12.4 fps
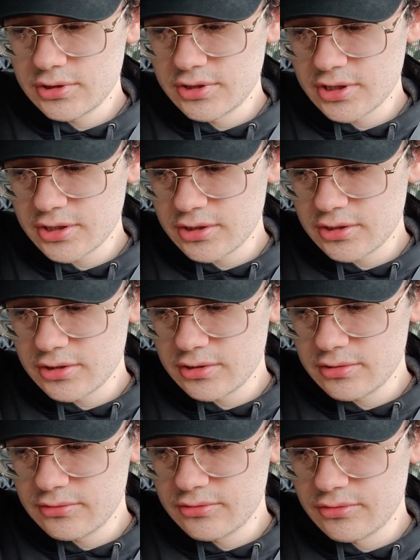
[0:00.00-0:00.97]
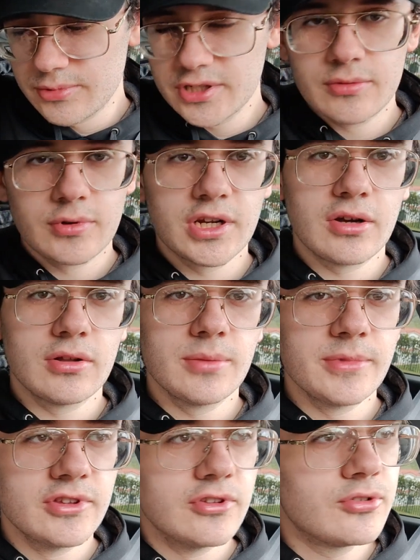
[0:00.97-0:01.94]
they're making right now.
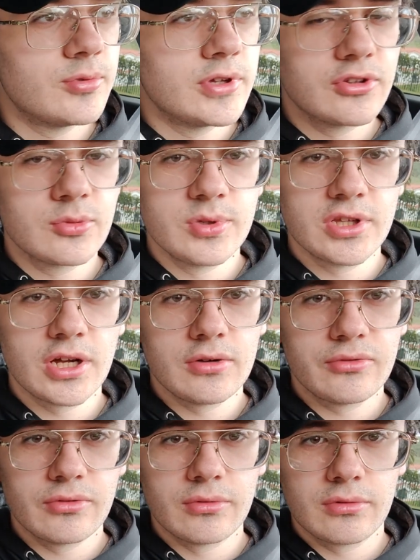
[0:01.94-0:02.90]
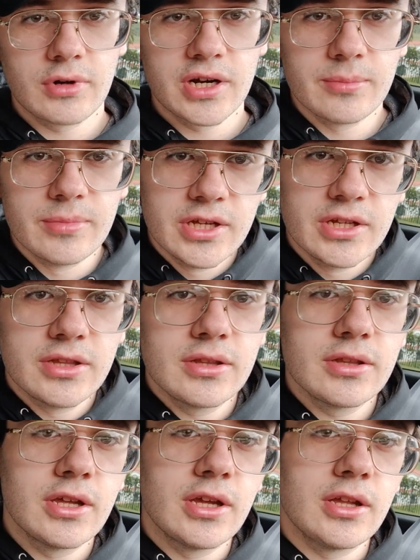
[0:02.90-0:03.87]
I mean, this thing has been out for quite a bit,
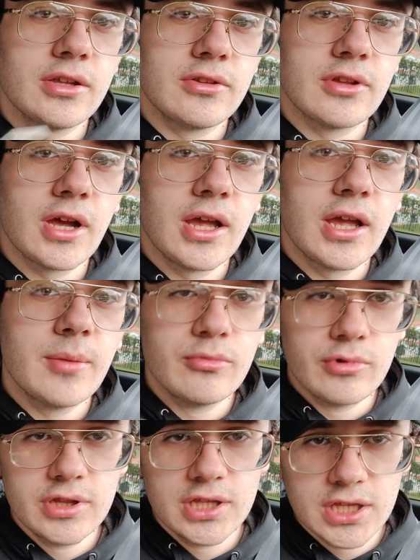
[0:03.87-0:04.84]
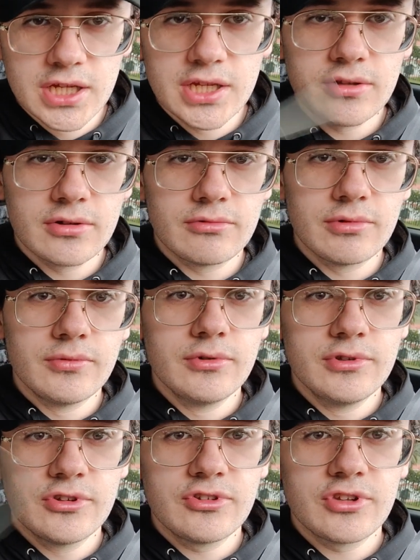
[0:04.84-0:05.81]
and I am really late on
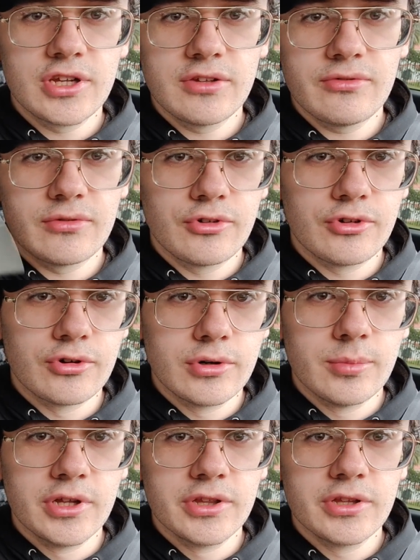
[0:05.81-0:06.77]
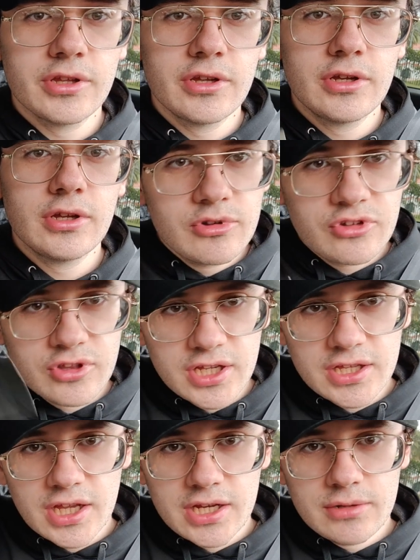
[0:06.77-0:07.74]
reviewing this knife for sure, but I'm always
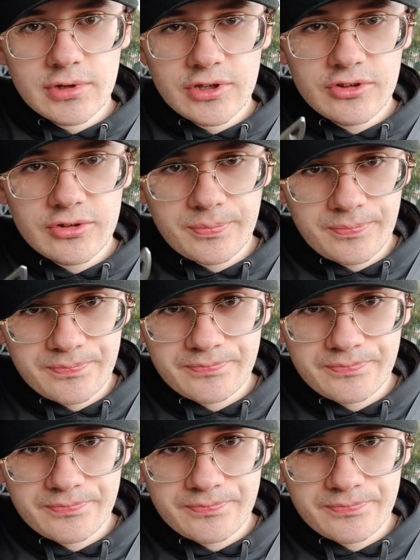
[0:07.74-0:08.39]
late anyways.